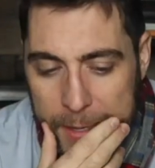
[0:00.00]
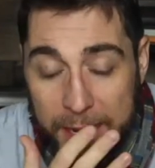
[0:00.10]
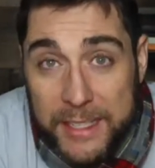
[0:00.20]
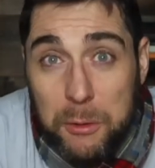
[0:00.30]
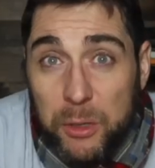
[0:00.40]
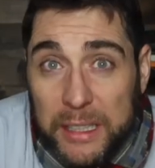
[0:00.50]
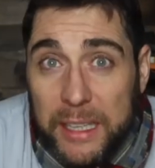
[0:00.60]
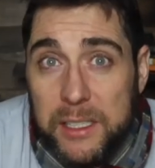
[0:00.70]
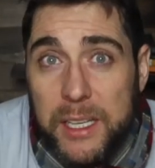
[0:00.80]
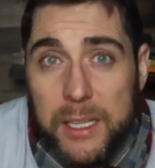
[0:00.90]
He did really
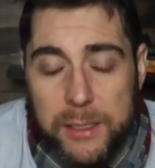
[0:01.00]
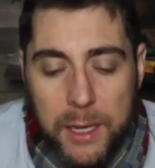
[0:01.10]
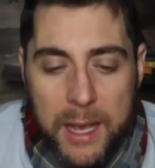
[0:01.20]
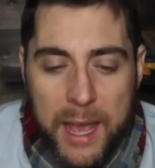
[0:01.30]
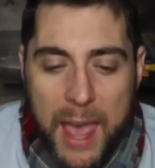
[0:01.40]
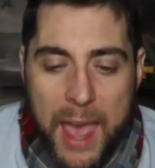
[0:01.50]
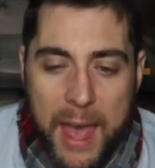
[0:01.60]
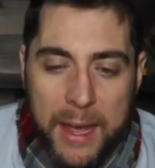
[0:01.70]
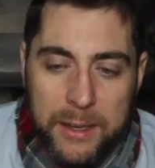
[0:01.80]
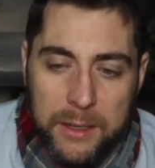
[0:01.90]
exist.
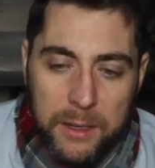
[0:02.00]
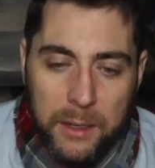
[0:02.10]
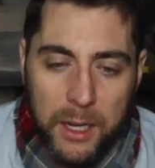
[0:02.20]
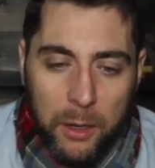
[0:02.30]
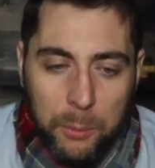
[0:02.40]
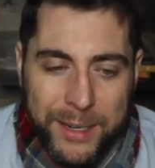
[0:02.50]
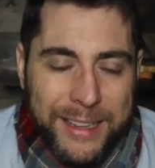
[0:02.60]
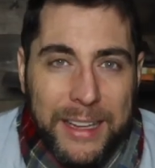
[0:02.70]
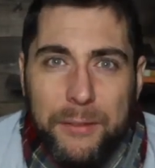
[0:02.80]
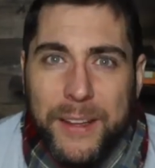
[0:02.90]
And, you know, but he
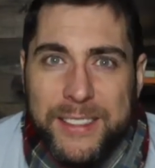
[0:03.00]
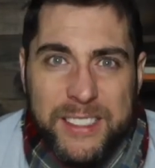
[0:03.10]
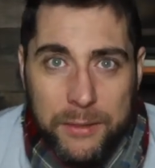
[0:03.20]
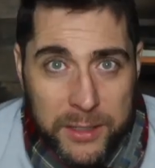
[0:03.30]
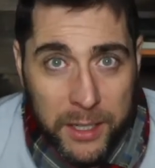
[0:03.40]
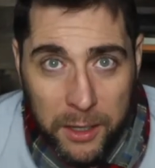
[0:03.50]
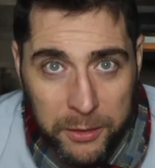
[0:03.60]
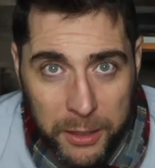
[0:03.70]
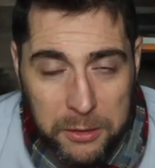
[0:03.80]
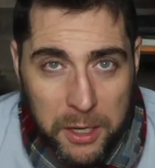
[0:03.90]
lived like
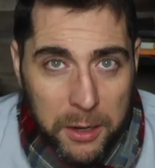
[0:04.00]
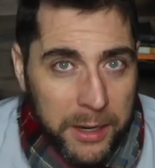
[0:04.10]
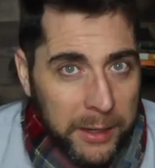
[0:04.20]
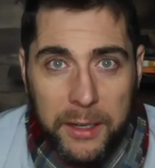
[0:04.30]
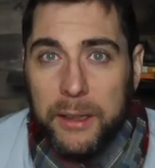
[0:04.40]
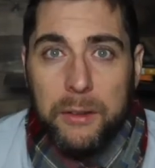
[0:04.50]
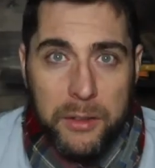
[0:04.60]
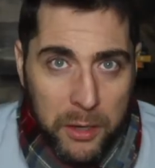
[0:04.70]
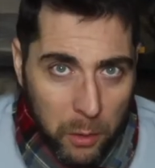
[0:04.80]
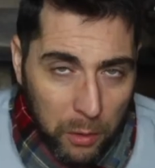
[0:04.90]
1,700 years ago. And he didn't live
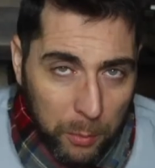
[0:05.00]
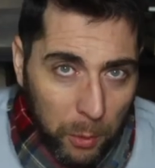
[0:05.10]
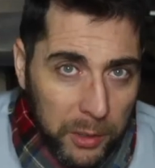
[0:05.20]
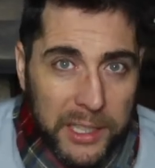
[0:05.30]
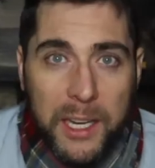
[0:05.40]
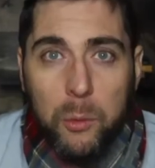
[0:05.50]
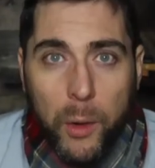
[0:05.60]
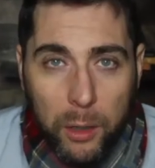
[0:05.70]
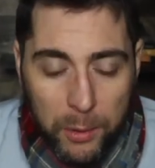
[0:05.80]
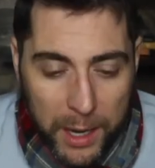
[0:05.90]
in the North Pole. And he didn't
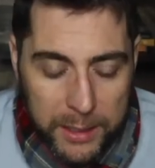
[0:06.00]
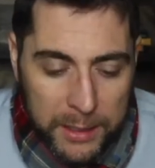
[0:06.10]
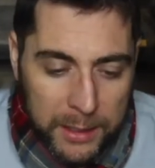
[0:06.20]
wear red.